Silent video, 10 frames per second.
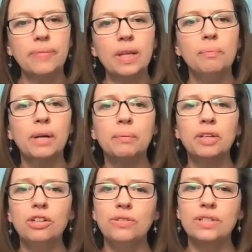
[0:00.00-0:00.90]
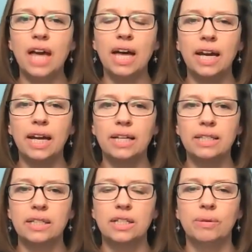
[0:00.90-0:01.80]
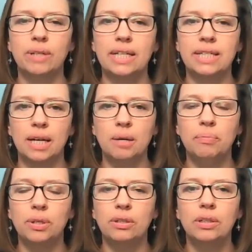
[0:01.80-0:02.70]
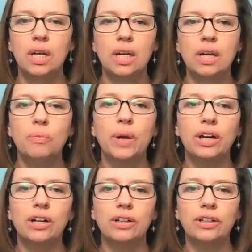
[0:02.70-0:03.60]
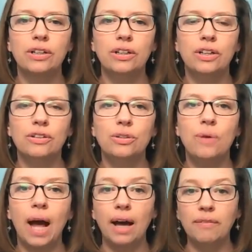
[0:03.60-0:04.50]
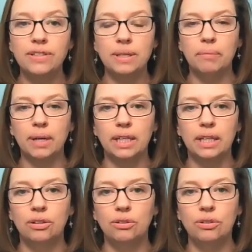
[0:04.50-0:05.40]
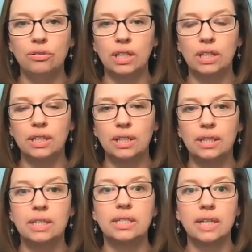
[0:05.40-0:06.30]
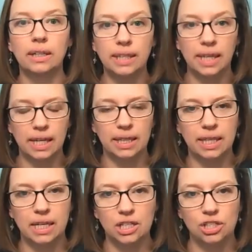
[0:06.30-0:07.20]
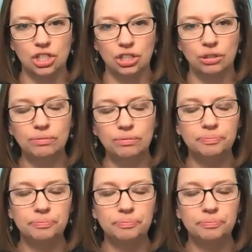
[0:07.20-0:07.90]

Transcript: but I'm going to use that as, an example where, you have somebody who you can delegate things to,